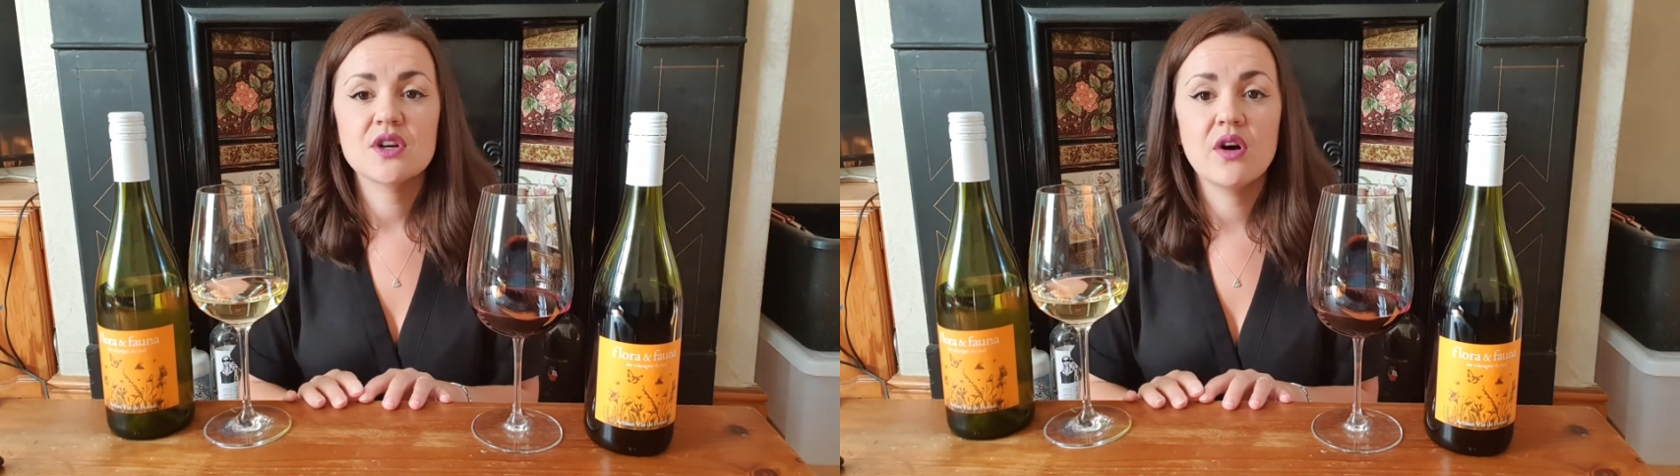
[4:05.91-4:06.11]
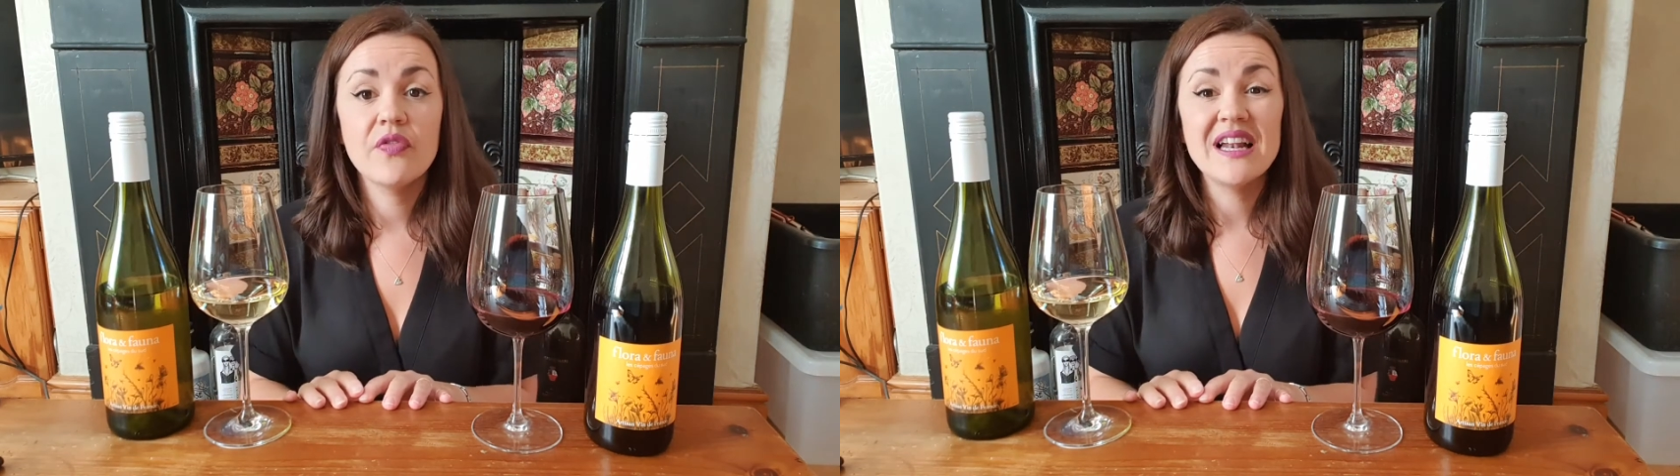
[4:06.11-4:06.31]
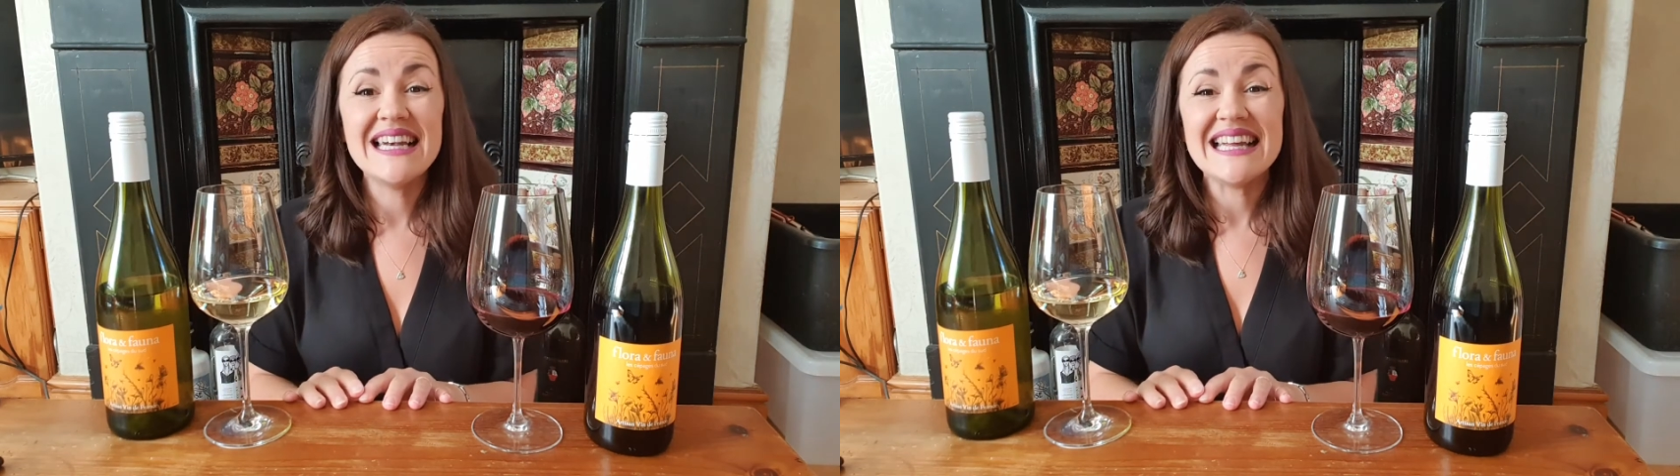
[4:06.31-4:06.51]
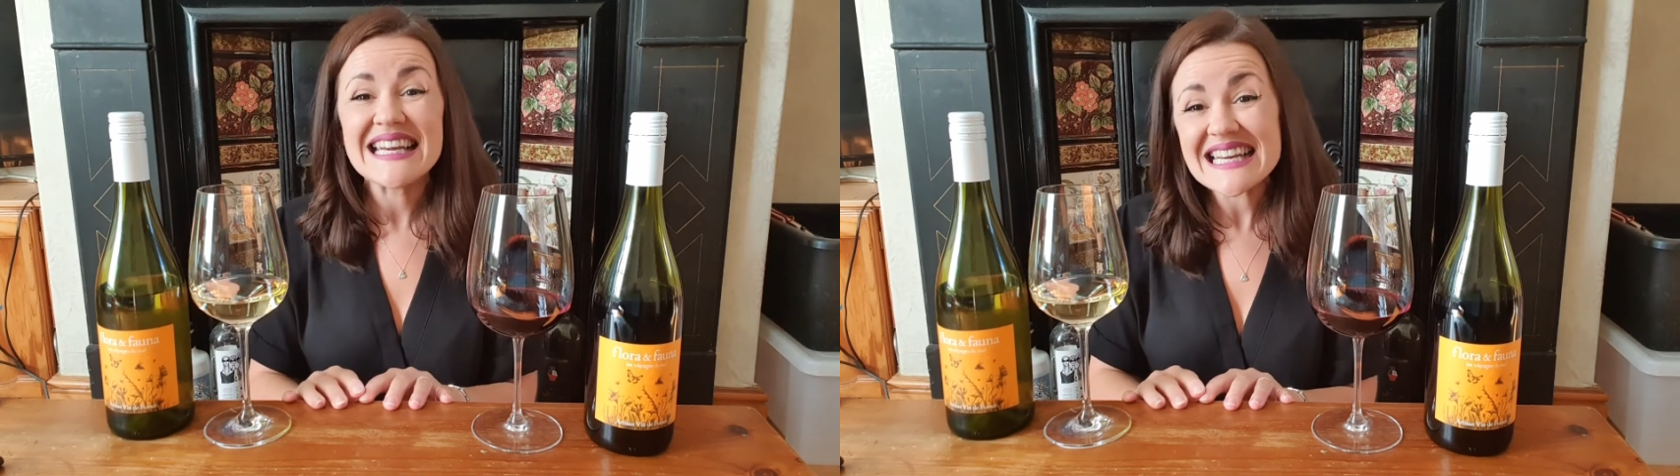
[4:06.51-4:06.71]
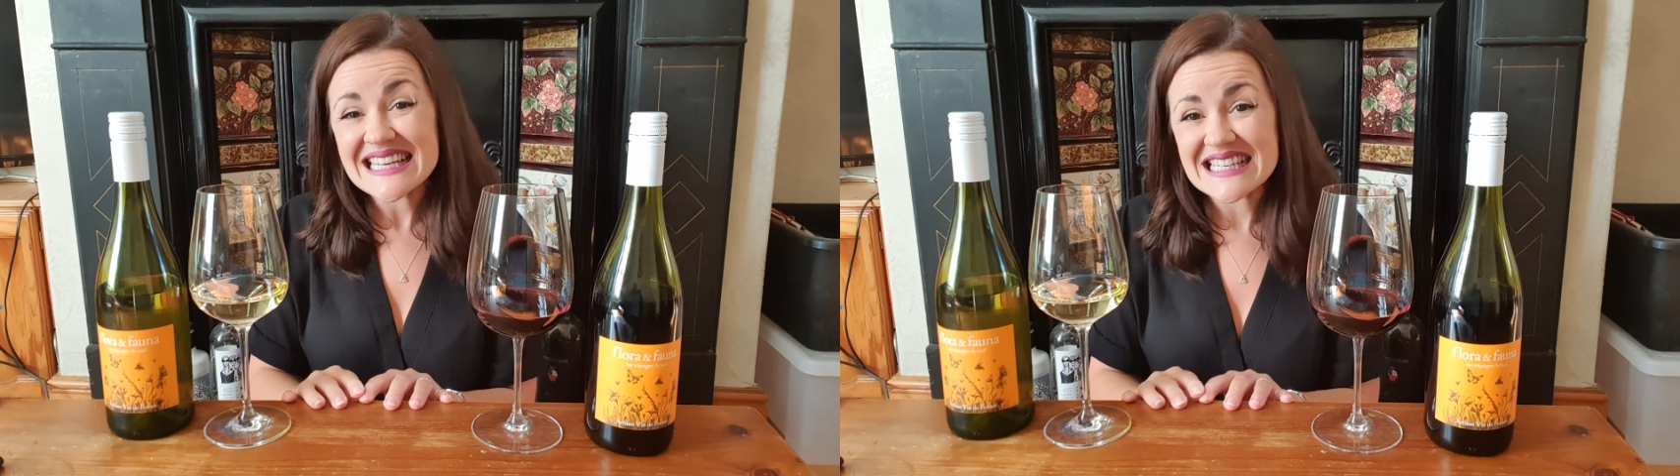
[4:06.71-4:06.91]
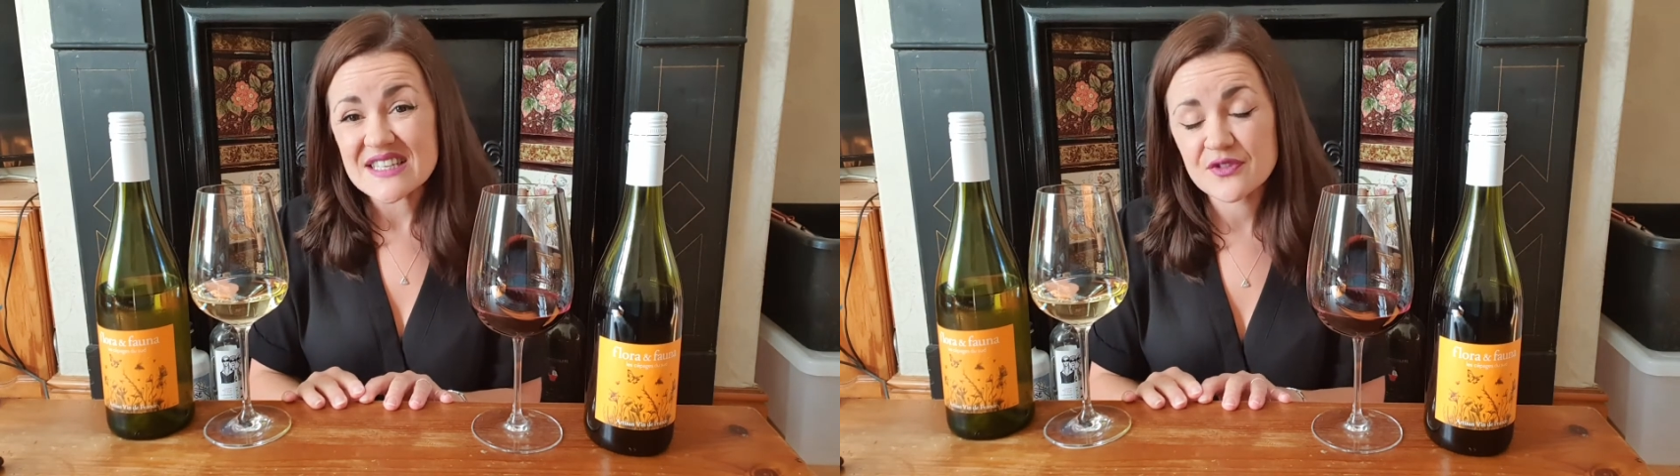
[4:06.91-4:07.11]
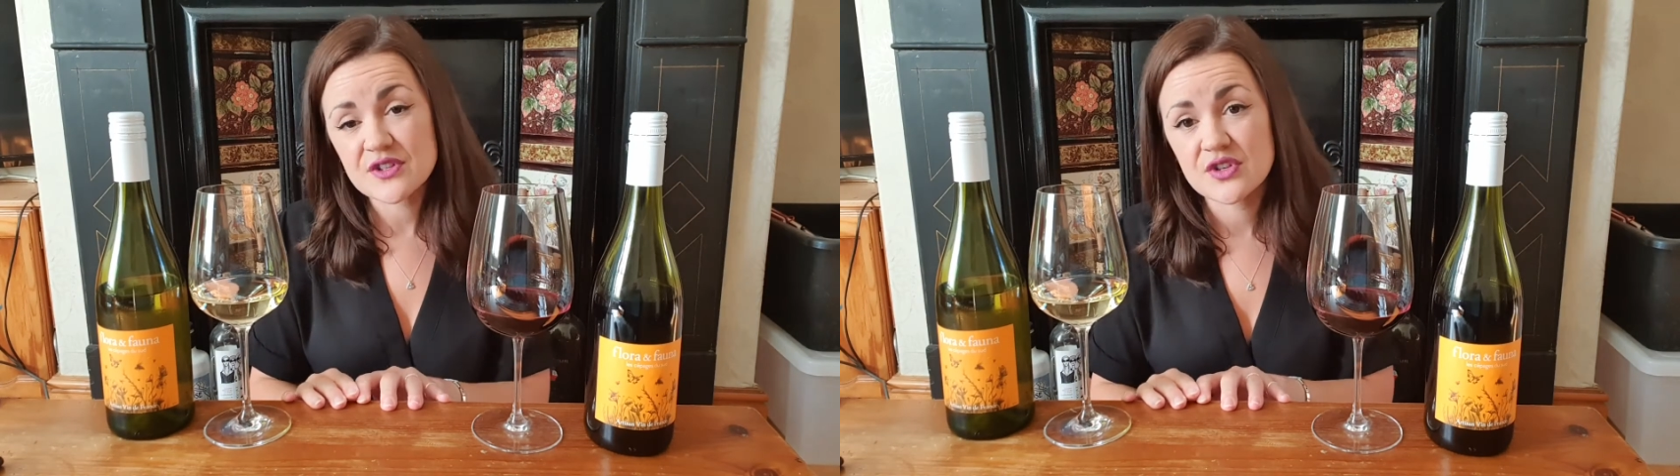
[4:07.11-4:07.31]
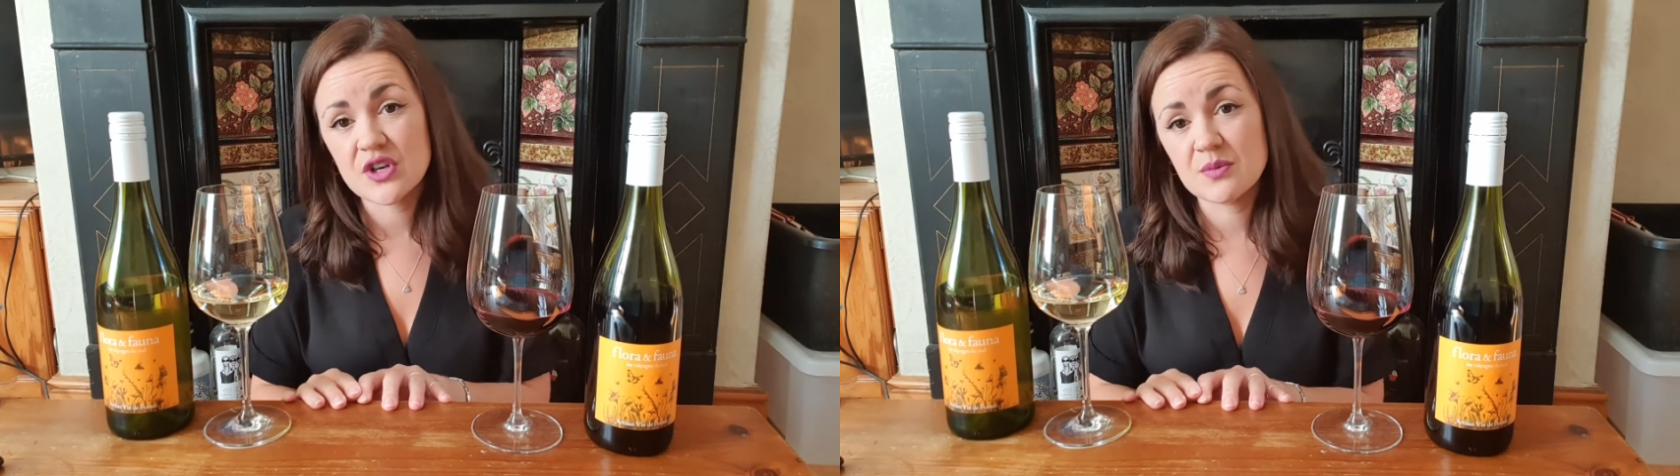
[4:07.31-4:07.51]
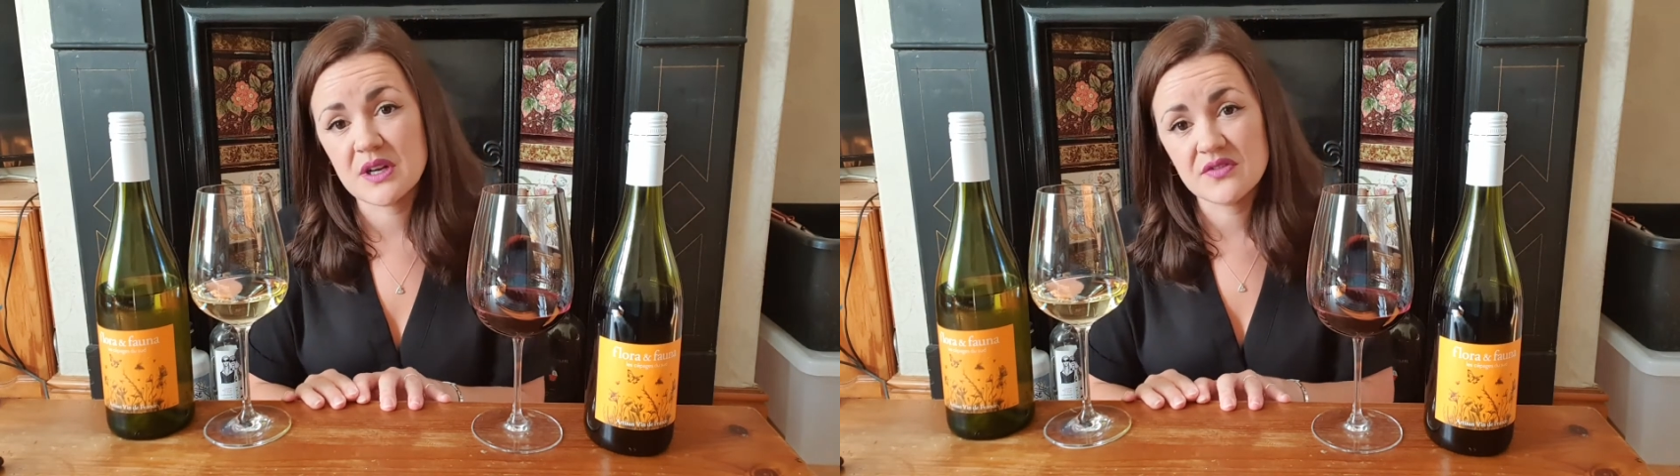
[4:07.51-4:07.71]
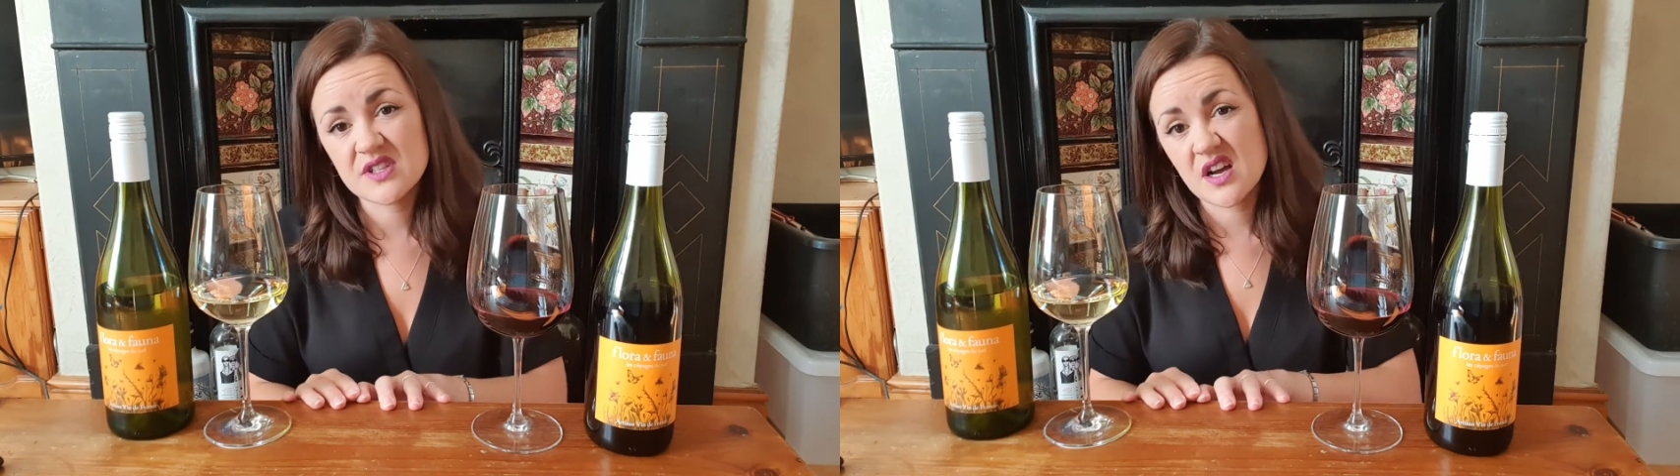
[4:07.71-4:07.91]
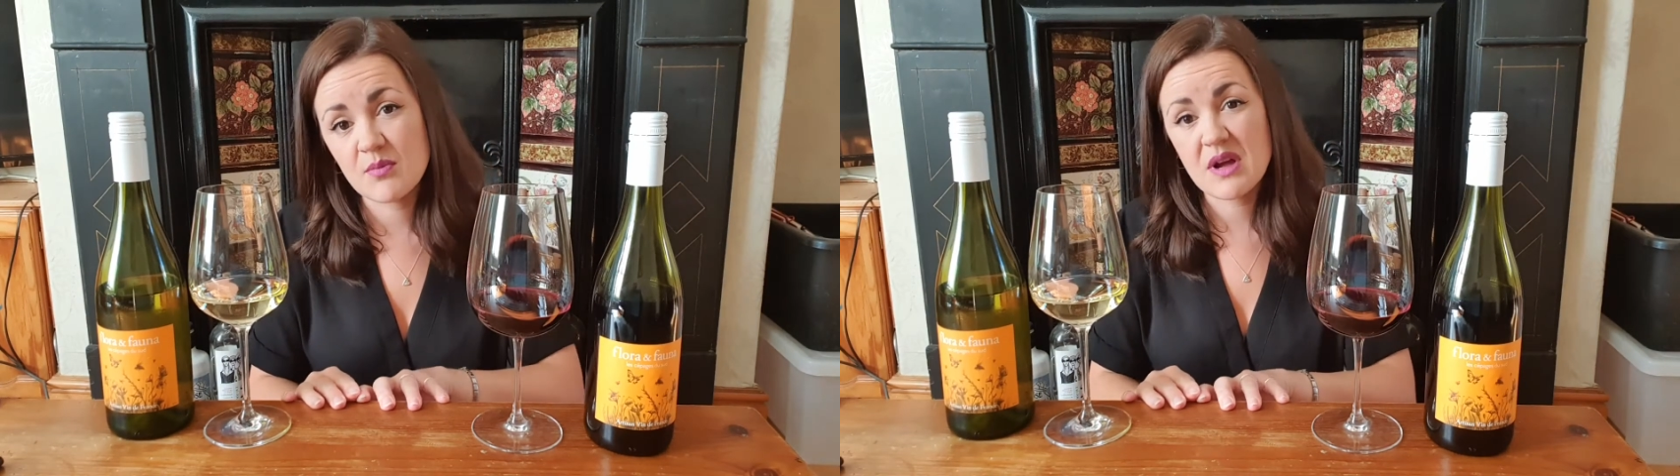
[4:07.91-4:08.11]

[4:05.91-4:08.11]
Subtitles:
on the lees for a certain amount of time,